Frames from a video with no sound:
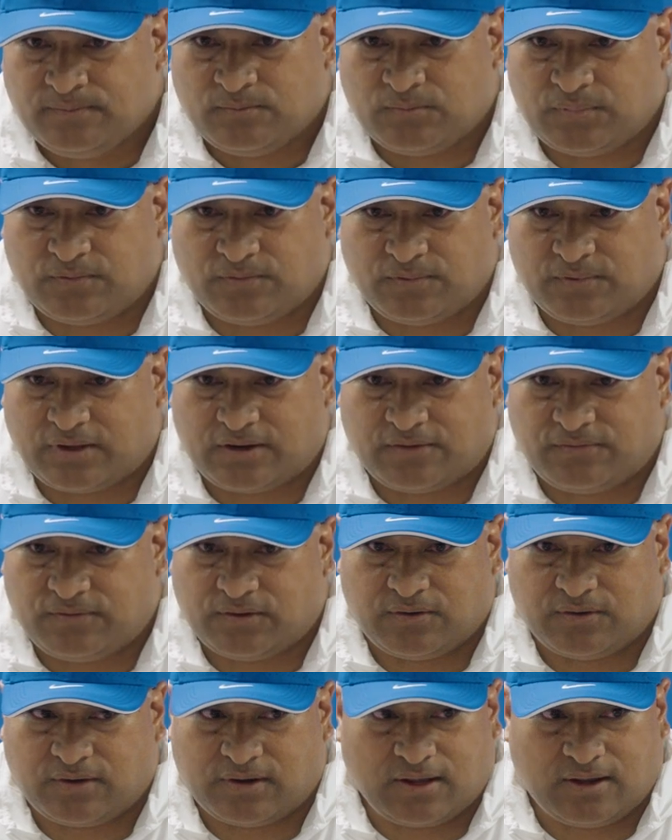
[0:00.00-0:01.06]
we've got to
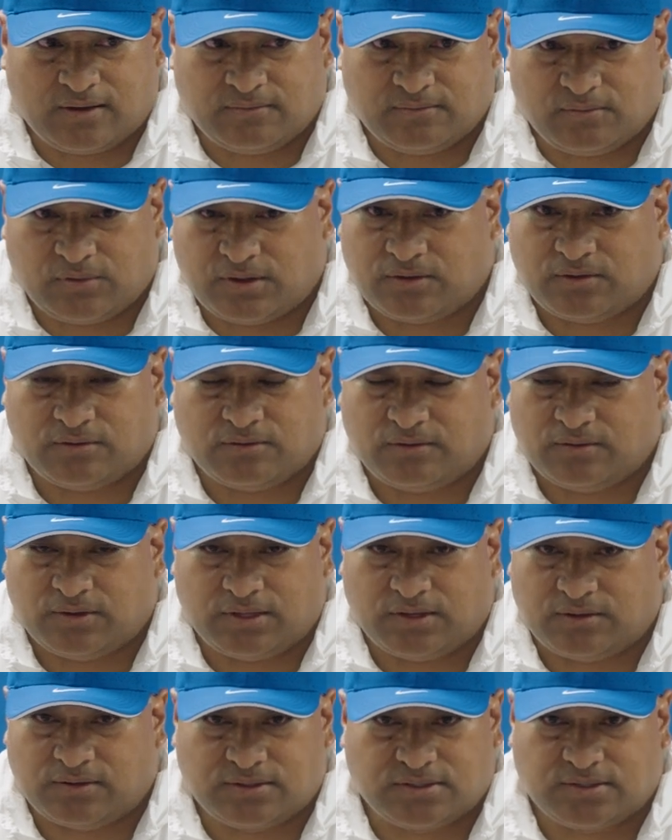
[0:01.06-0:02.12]
figure it out. Whether
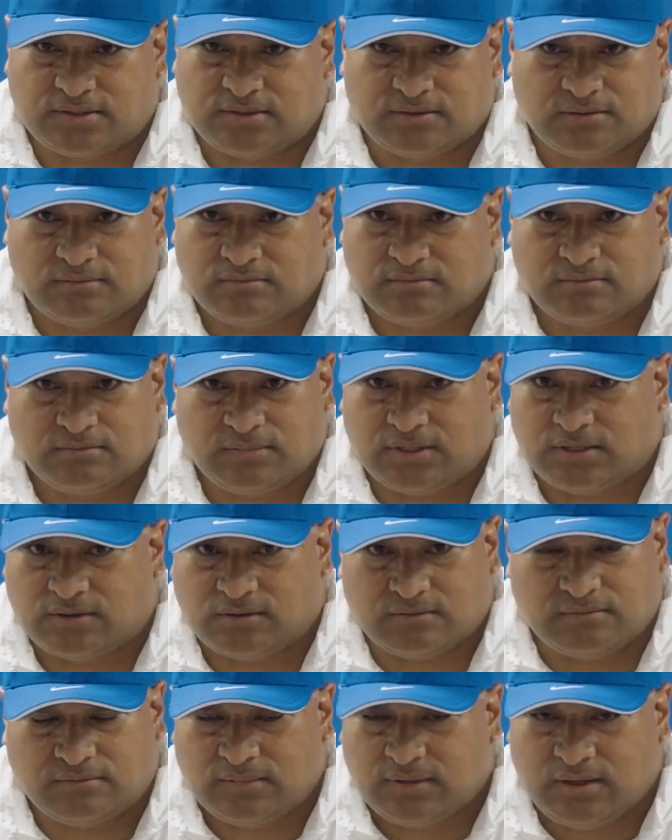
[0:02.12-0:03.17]
it's
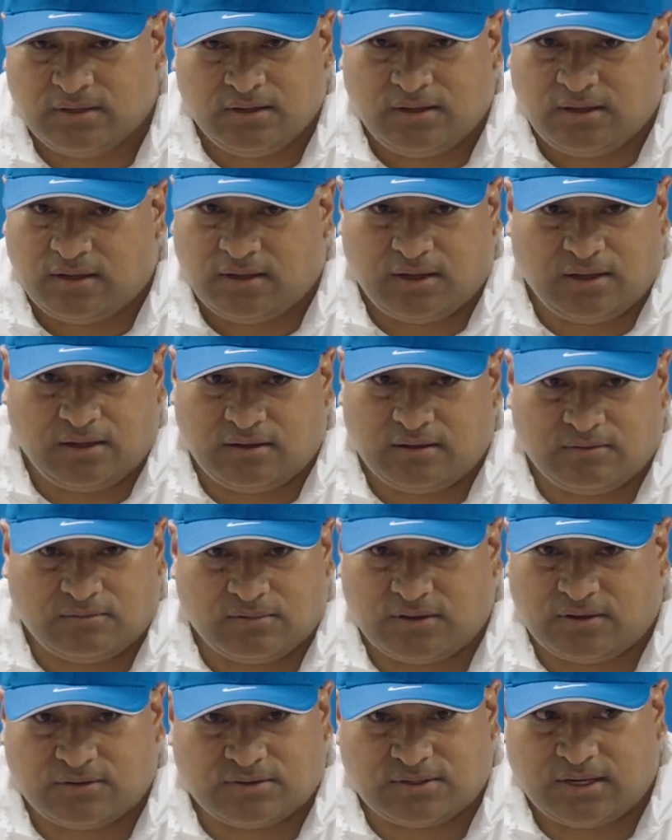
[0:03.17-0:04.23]

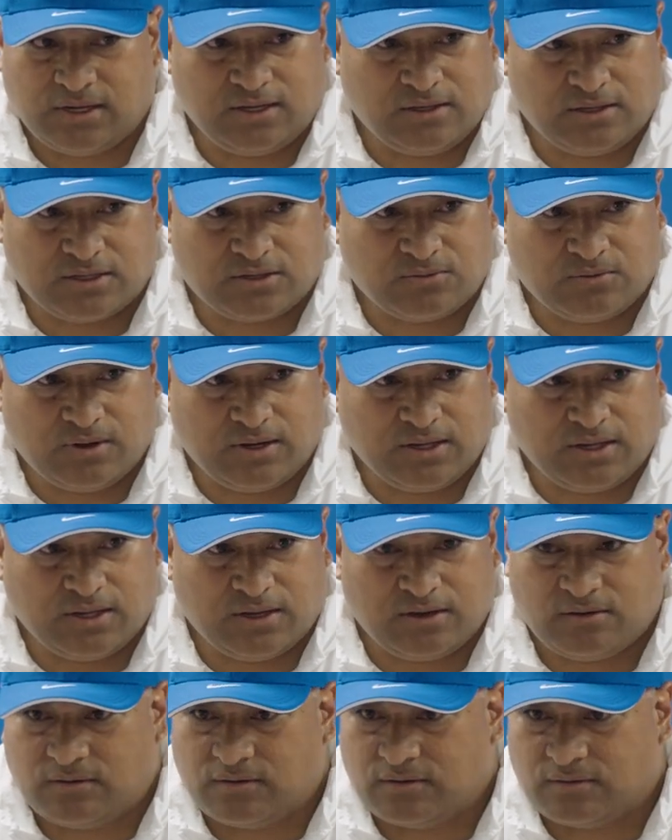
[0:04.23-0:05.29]
Aiden that's running
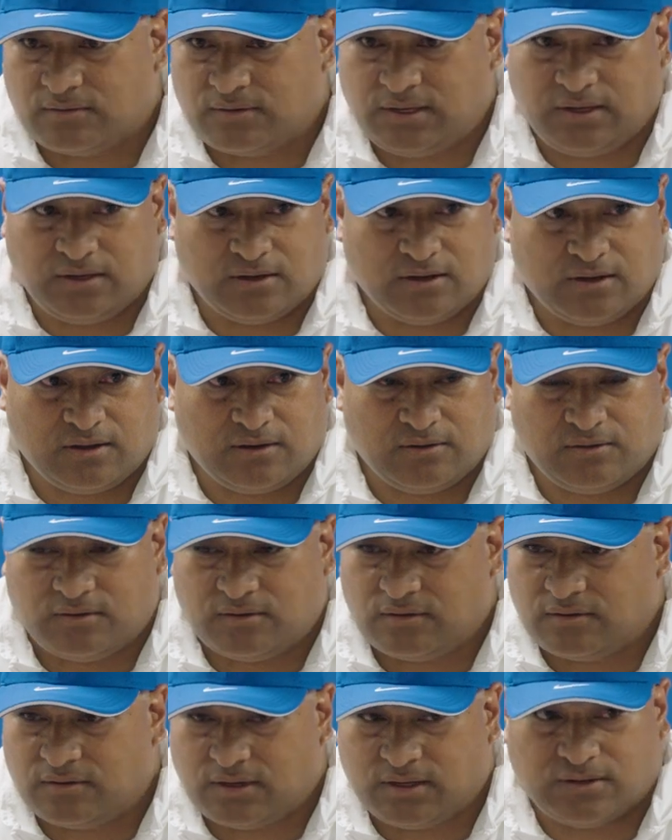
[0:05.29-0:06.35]
it or Dion
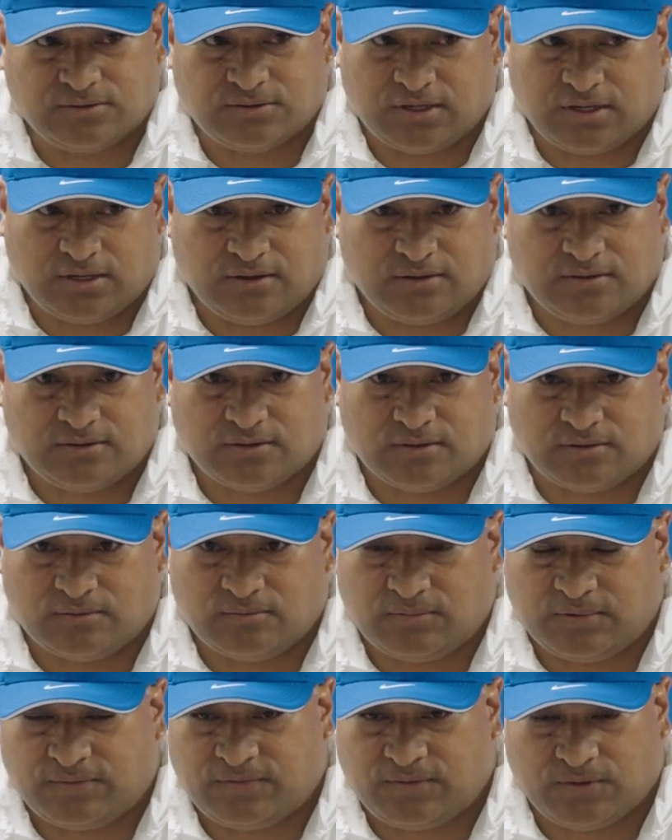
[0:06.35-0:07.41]
or LJ.
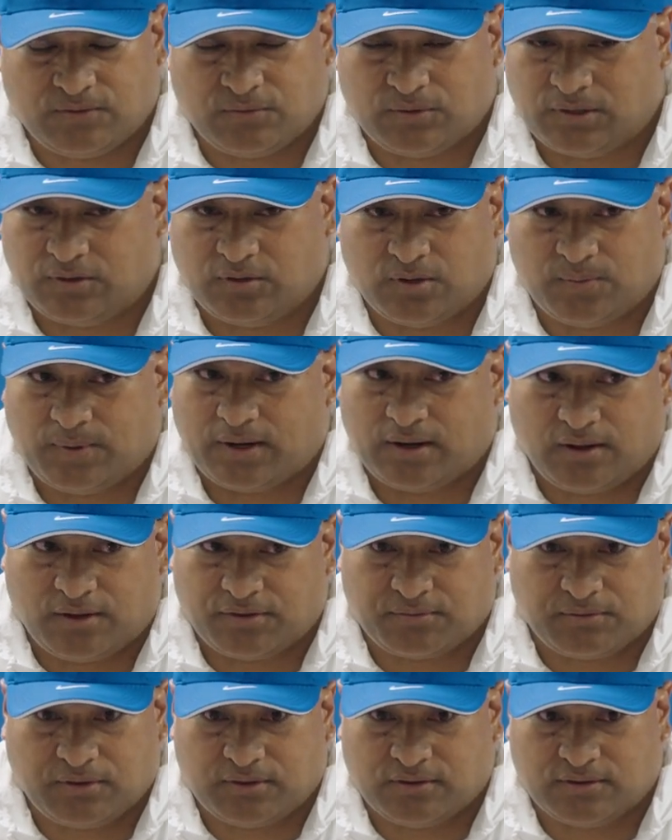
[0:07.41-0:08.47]
So we feel really good about all
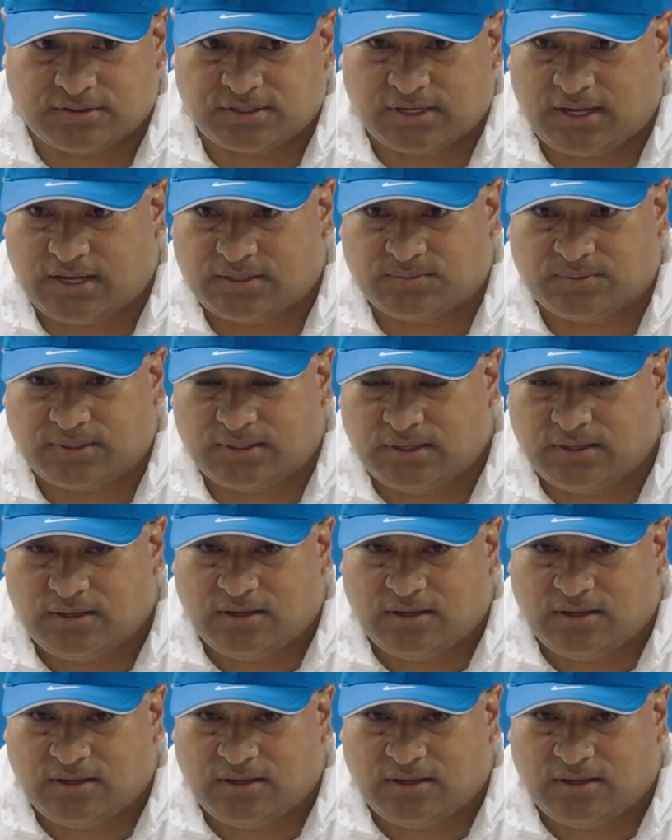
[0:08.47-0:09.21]
three of those guys, but